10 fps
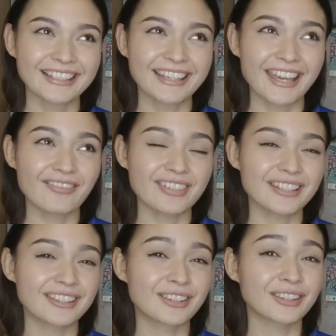gave
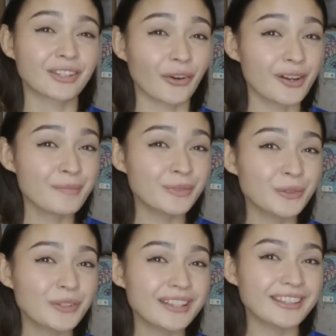a term
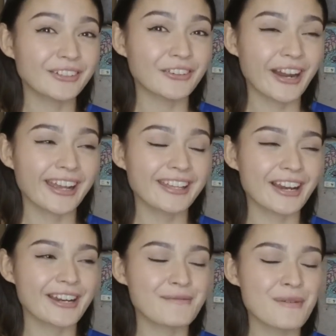to it, or I
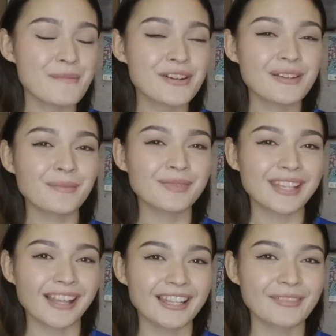remember him
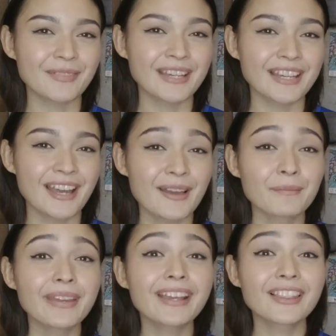telling me,
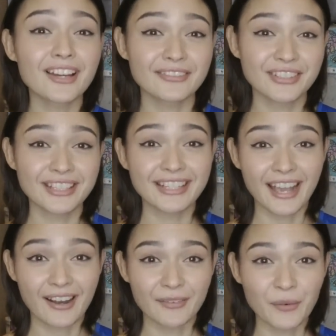make love to the
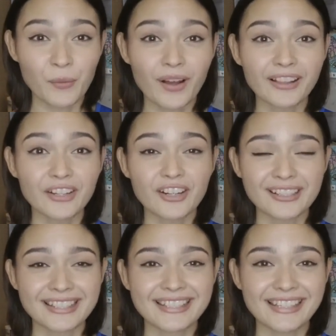gown while you're
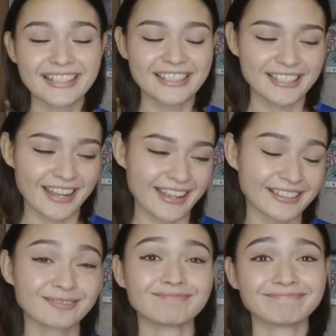on stage, and